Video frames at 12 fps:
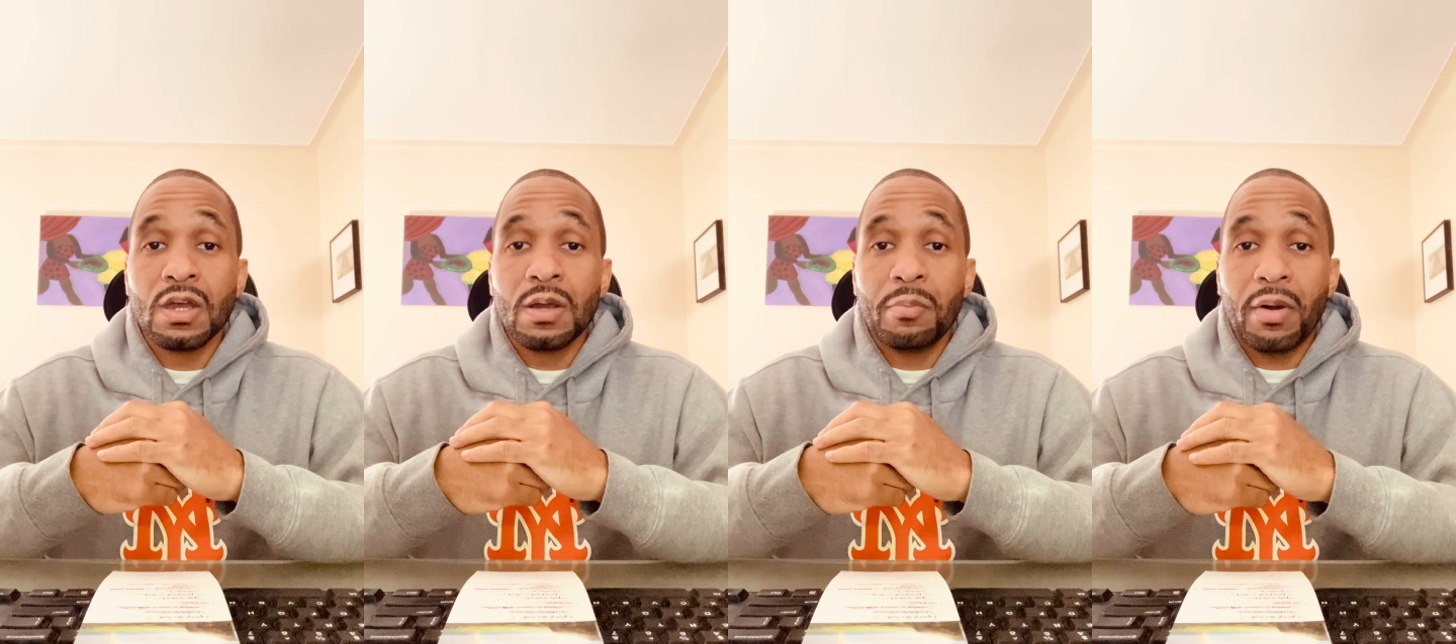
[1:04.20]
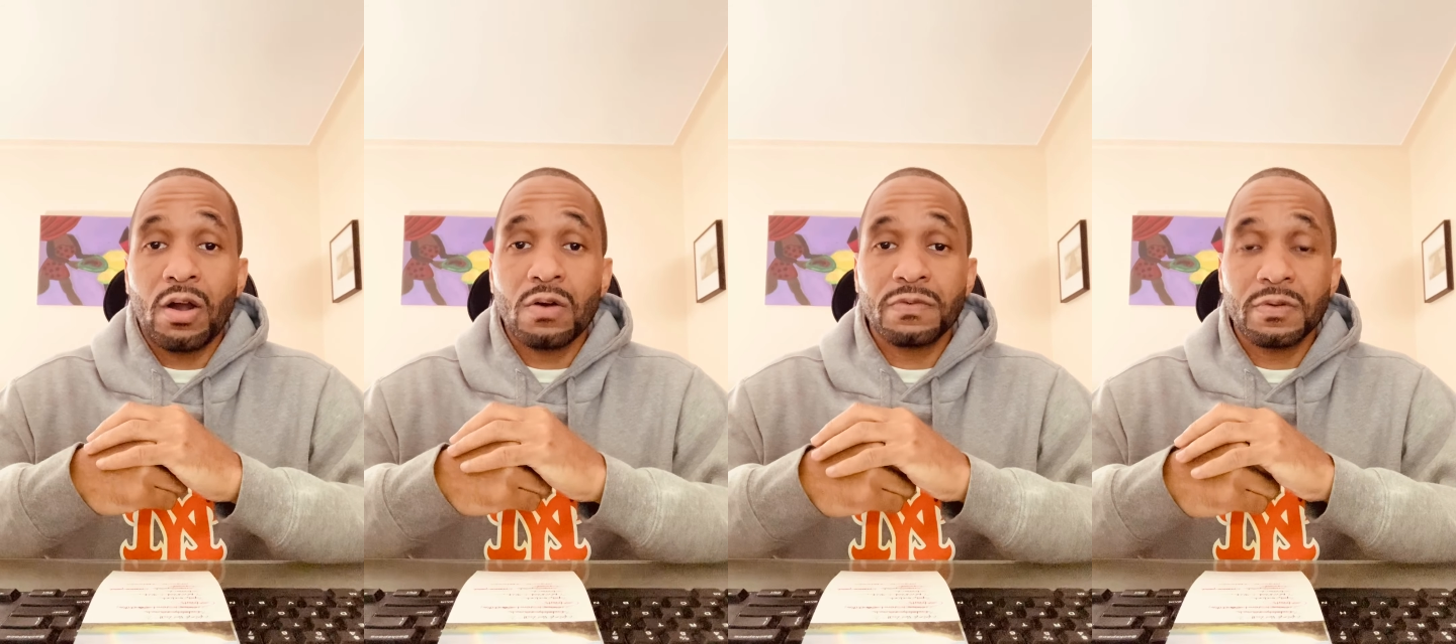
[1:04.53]

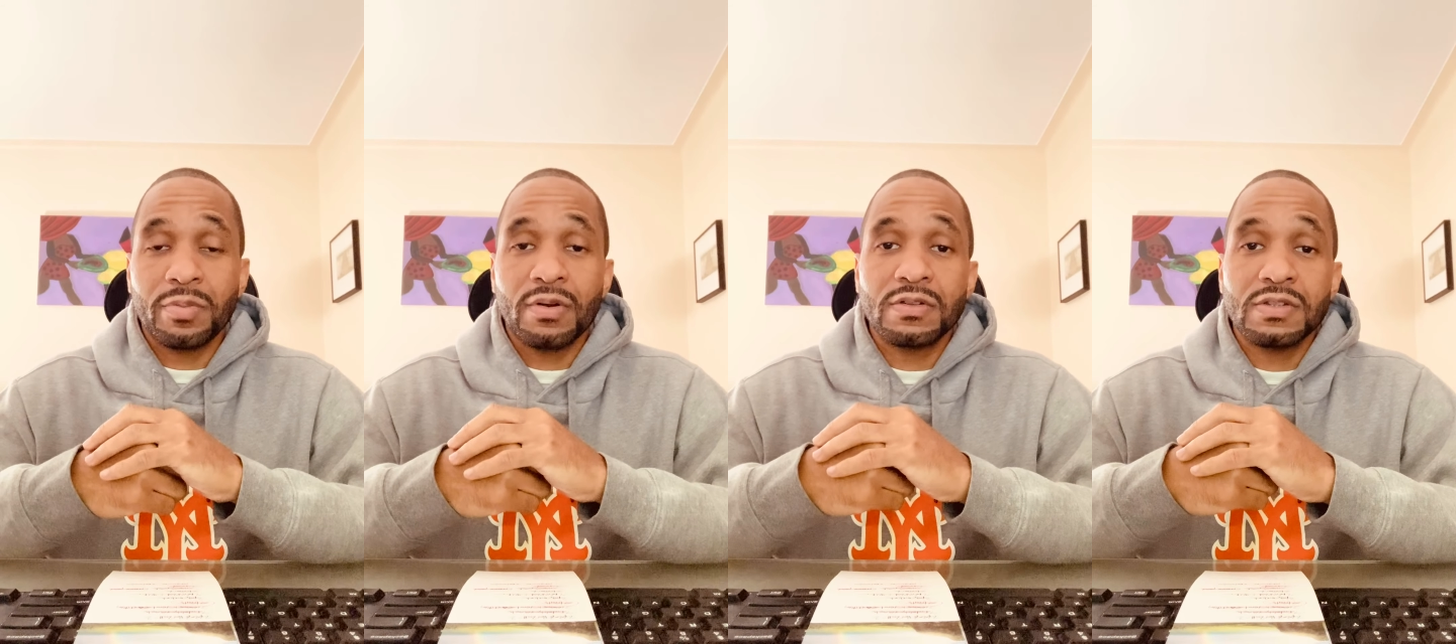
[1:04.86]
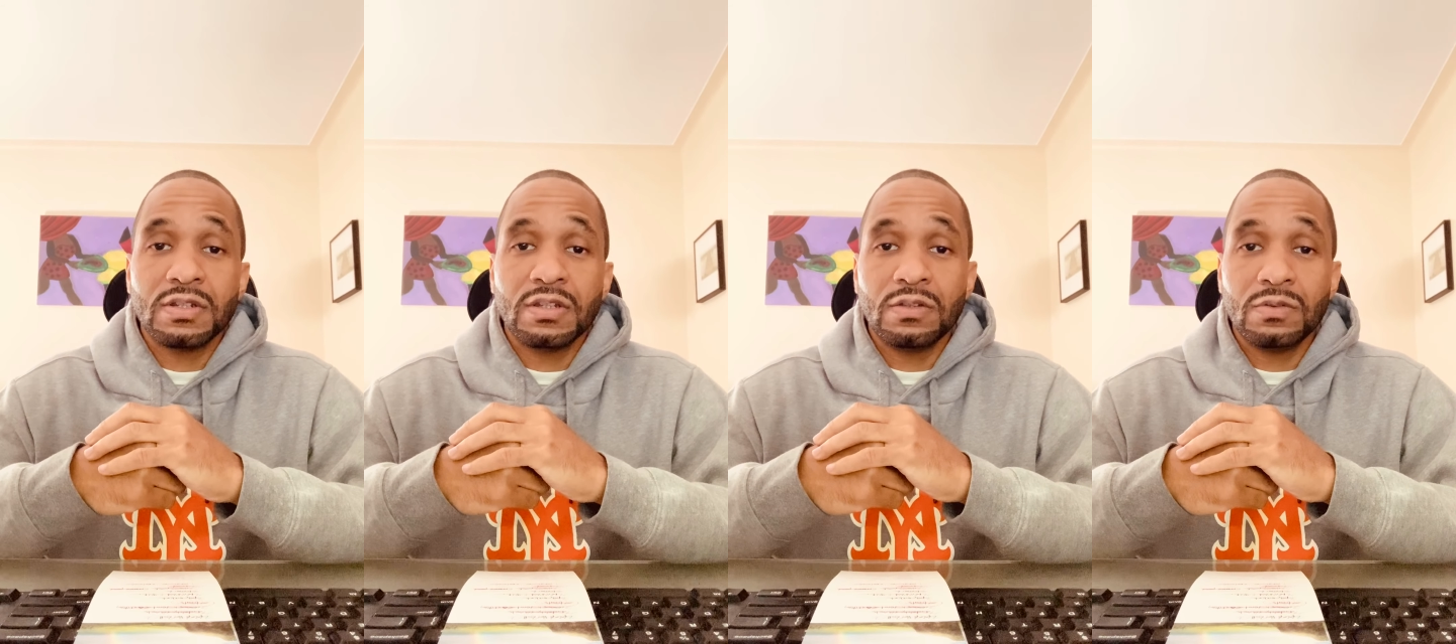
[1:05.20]
powerful
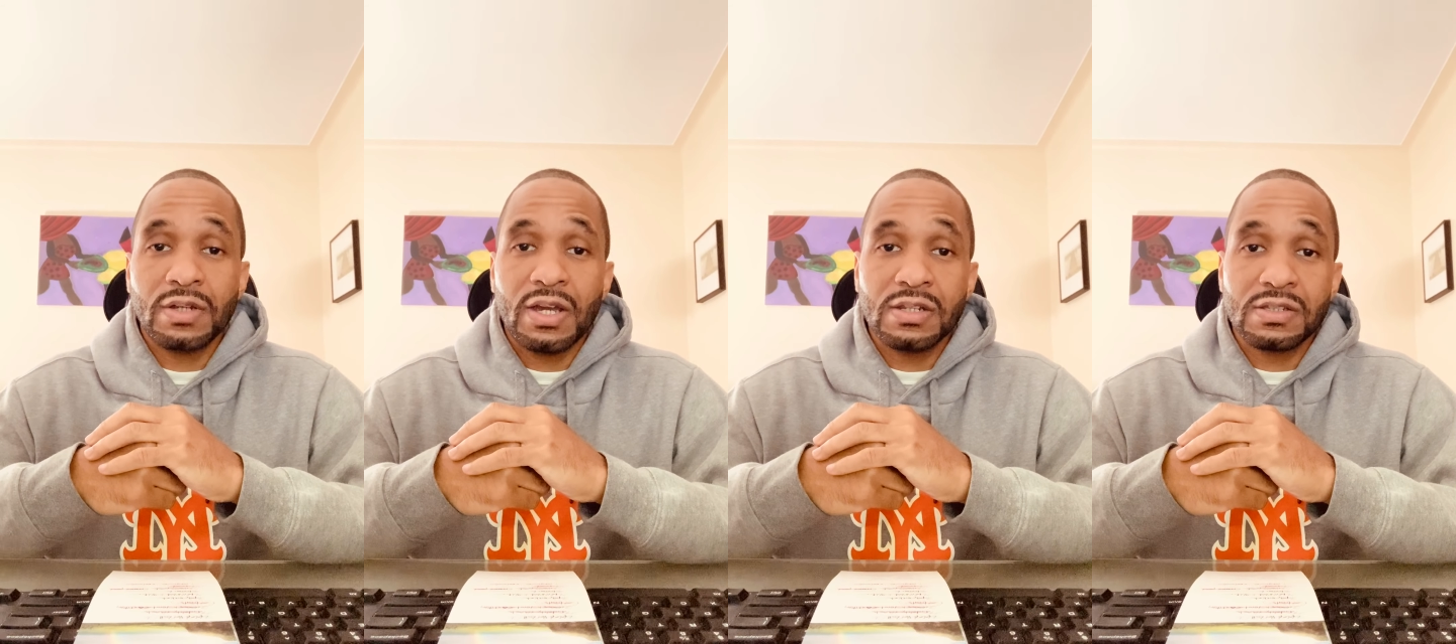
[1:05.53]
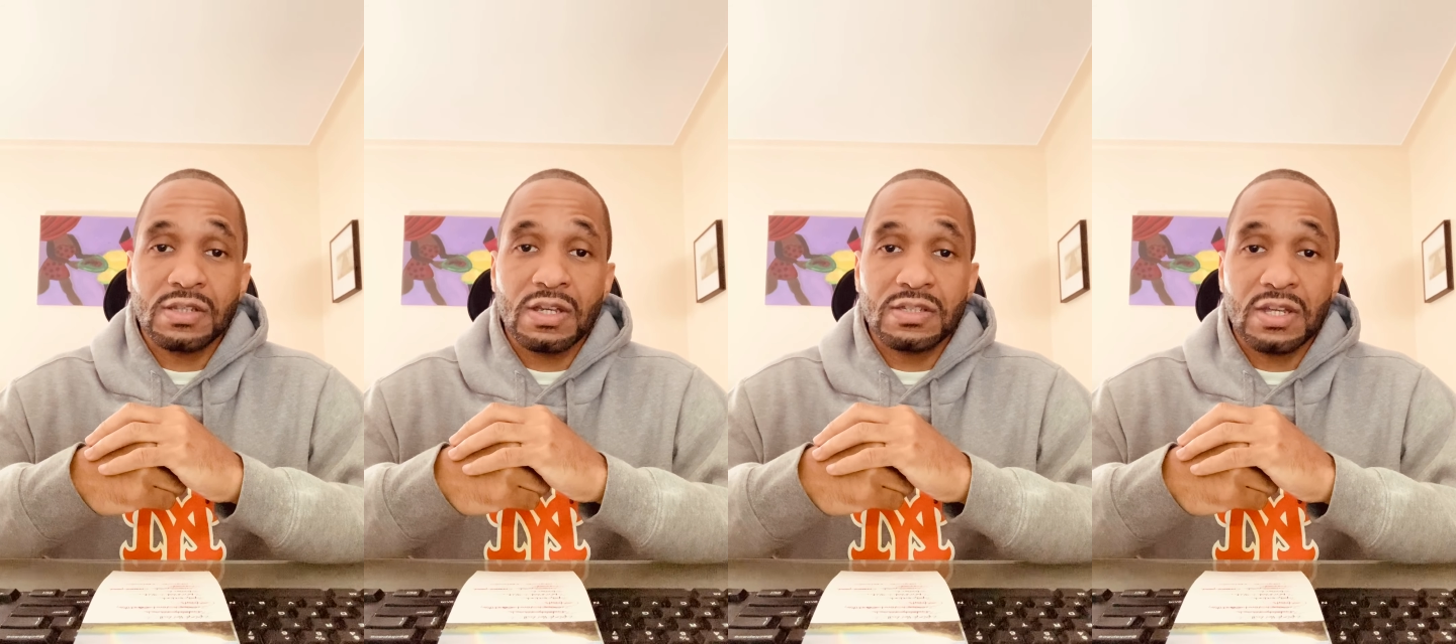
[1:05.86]
person in the United
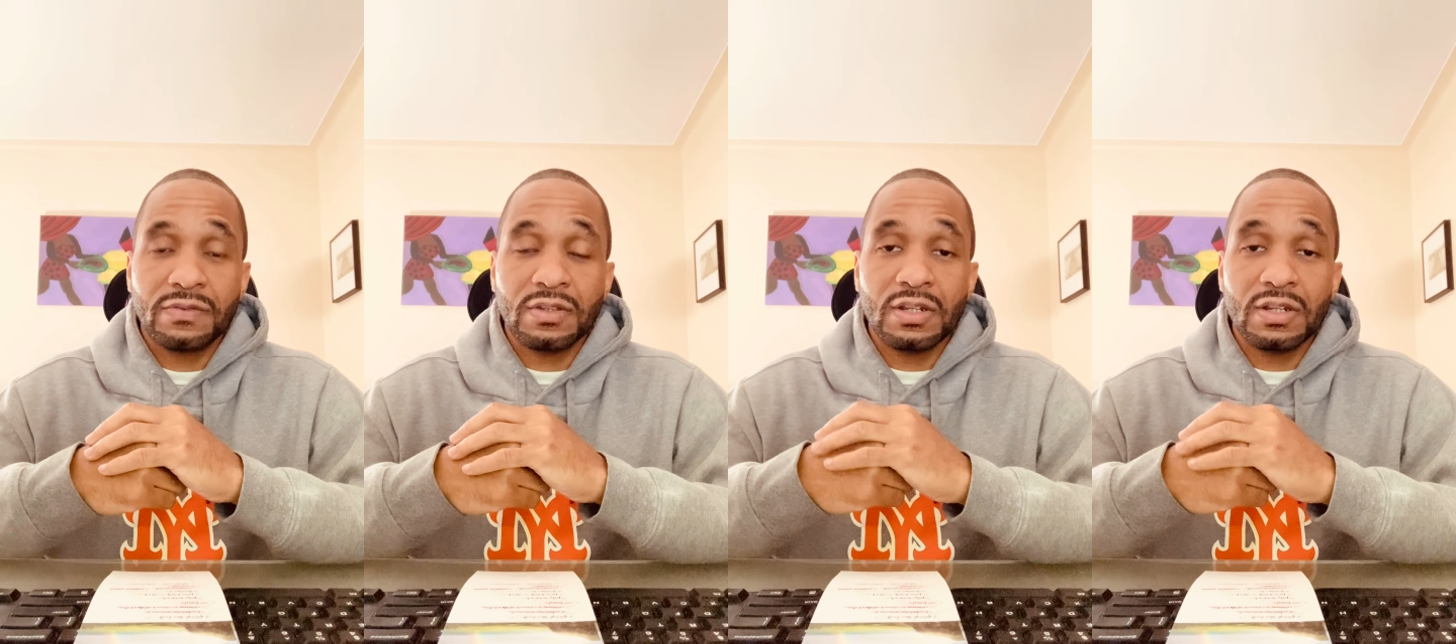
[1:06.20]
States after